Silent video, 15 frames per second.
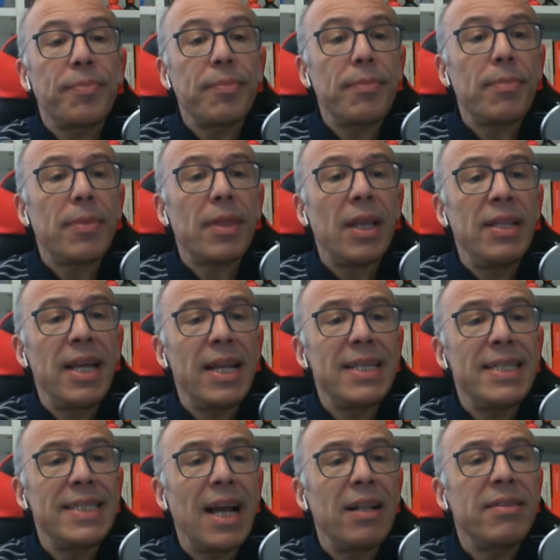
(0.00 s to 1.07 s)
back
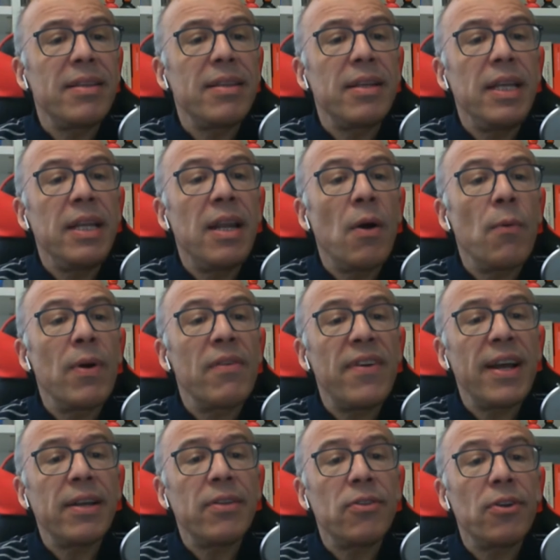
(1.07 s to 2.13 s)
the
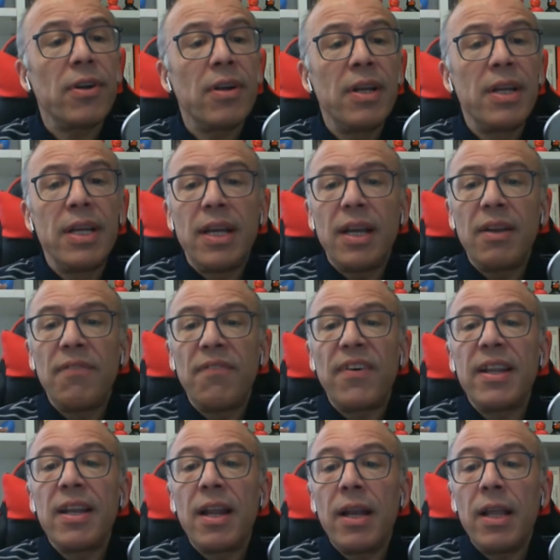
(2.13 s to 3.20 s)
result in our
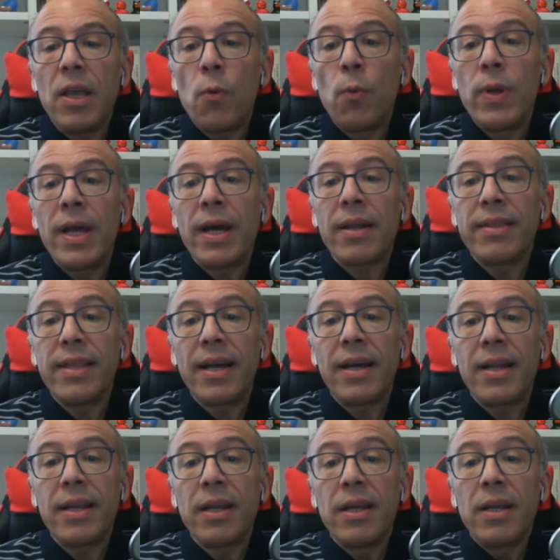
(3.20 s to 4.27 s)
vector, and
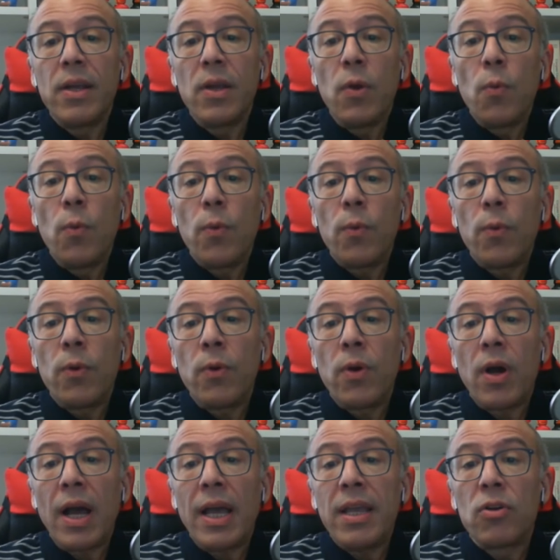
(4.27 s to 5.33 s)
finally we are
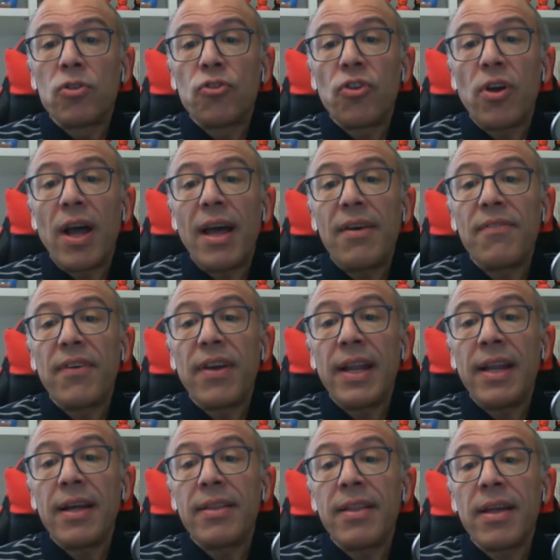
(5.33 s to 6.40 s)
done.
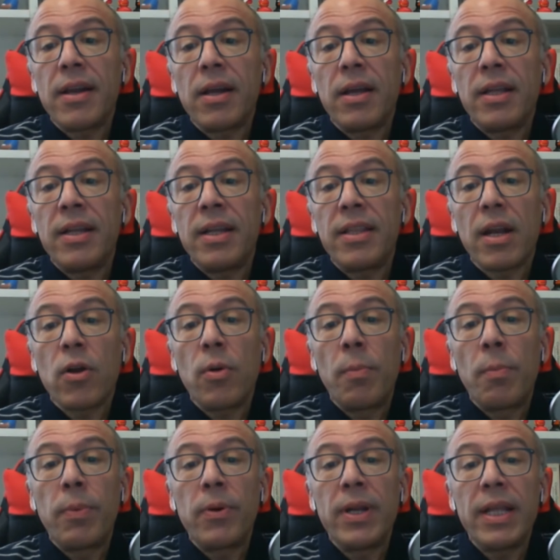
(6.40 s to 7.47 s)
I also have
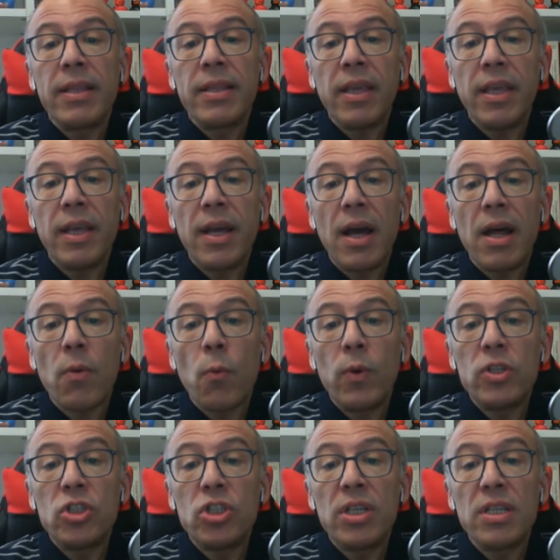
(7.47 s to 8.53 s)
another
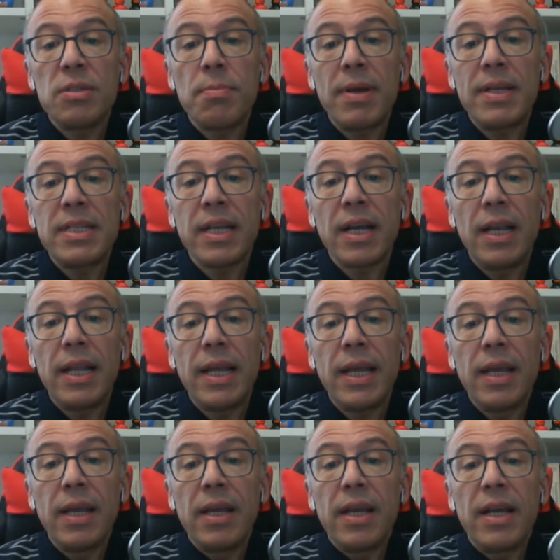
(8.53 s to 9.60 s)
component here,
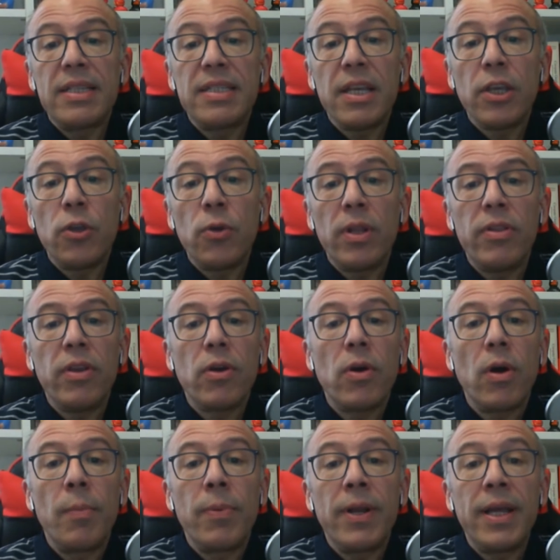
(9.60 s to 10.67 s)
which is basically
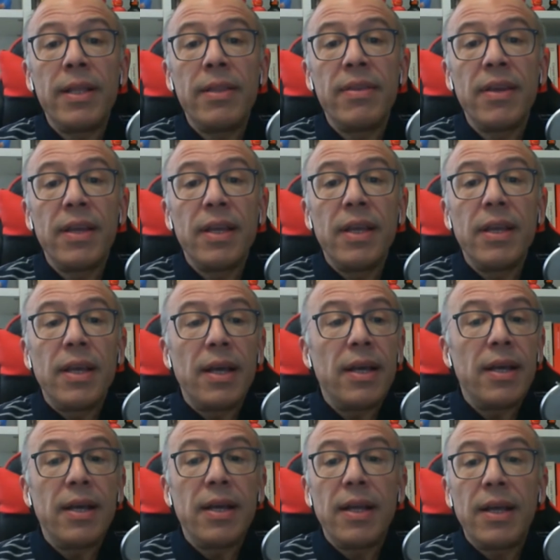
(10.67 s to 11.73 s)
a security
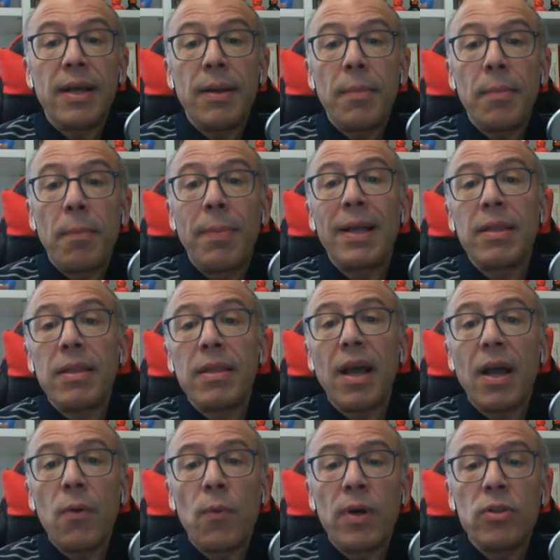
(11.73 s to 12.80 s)
component,
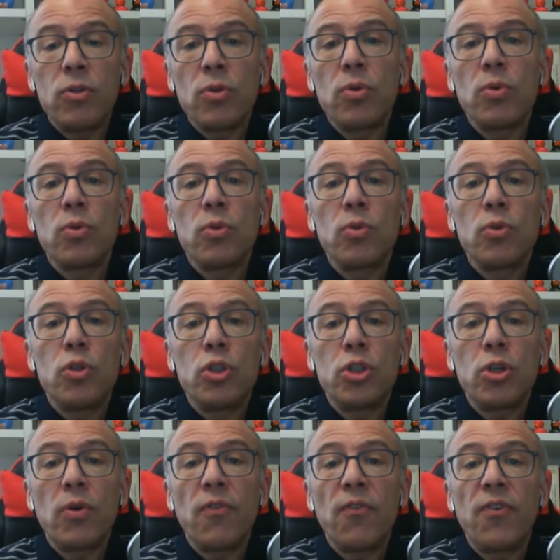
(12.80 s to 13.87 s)
but
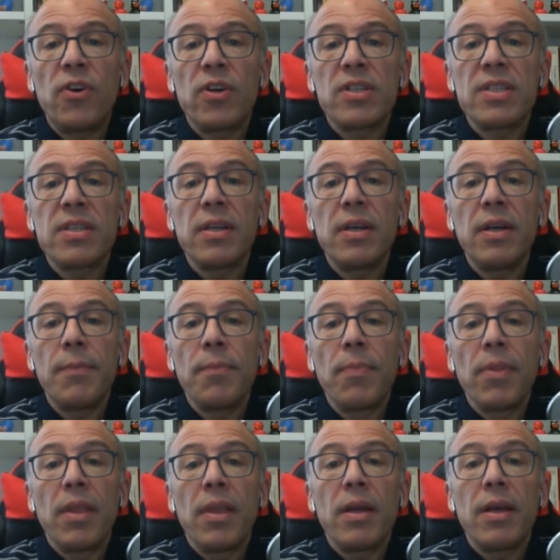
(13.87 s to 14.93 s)
I want to
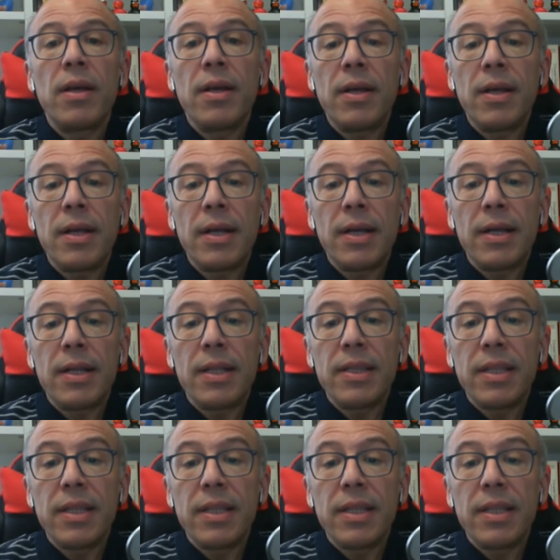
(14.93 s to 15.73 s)
show first the